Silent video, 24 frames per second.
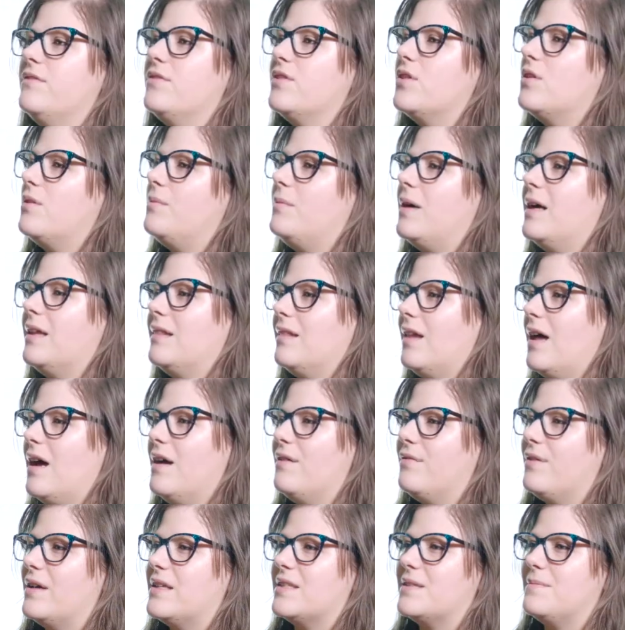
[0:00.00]
Even though my
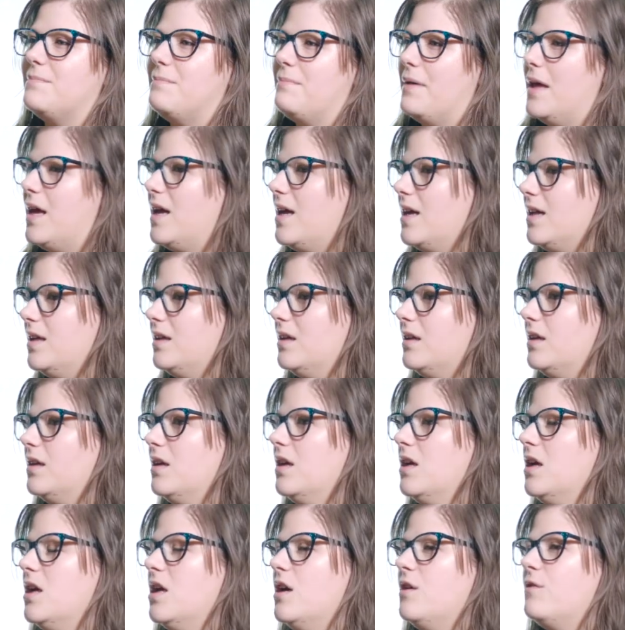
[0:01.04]
life has
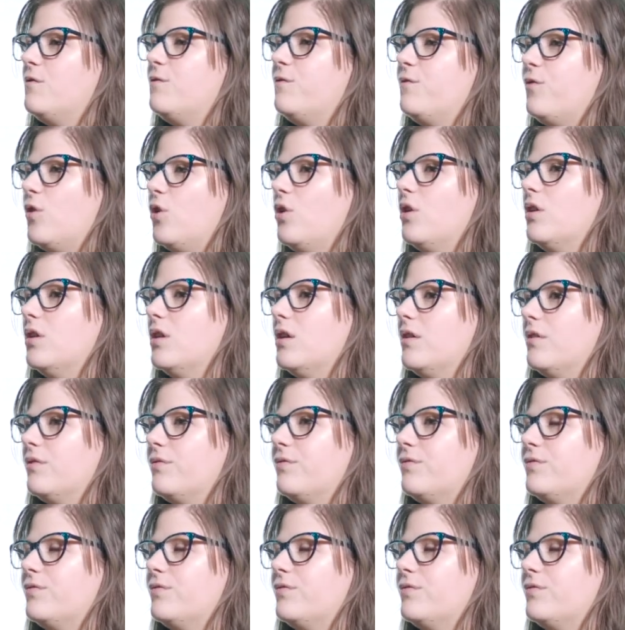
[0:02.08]
been full